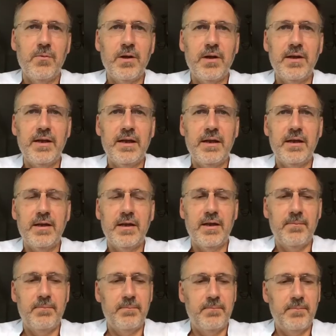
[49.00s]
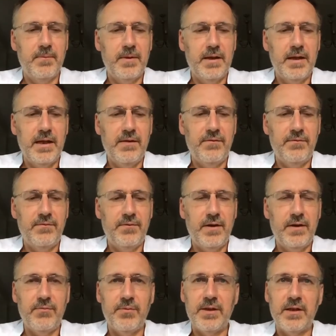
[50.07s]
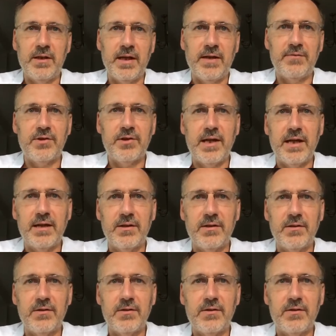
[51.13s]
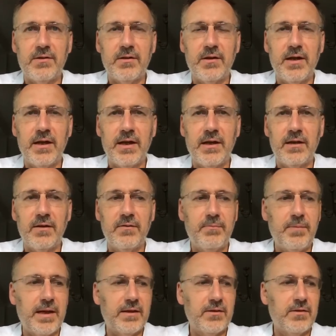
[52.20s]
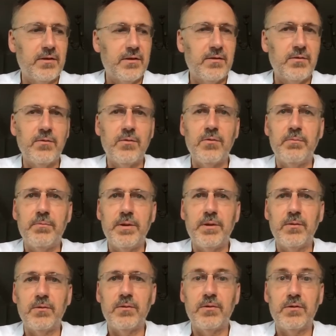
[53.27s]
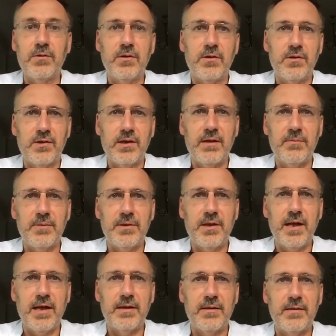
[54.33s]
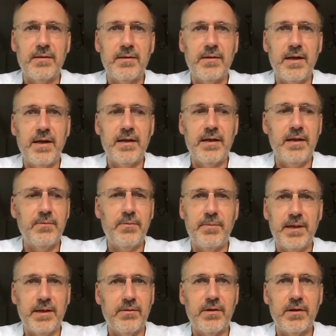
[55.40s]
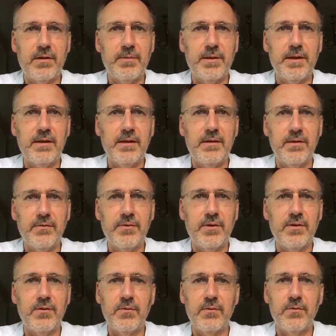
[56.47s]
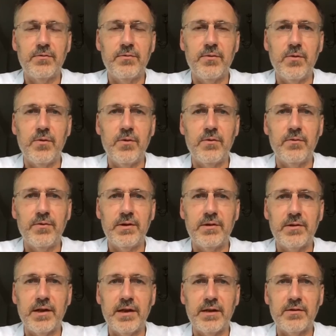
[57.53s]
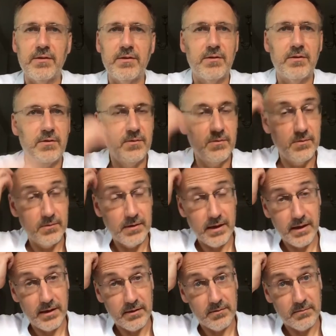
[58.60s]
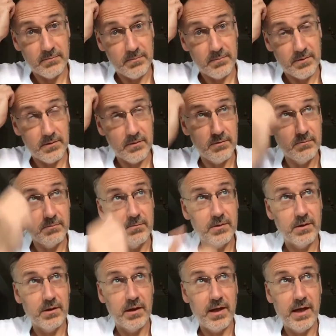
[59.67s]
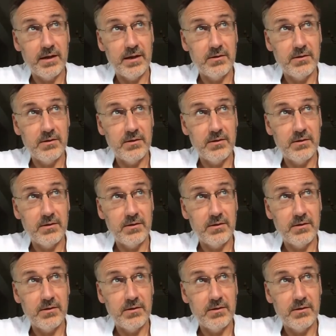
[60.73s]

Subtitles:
think if we didn't have standards and if banks didn't all build to the same standard, then it would be incredibly difficult for fintechs to connect.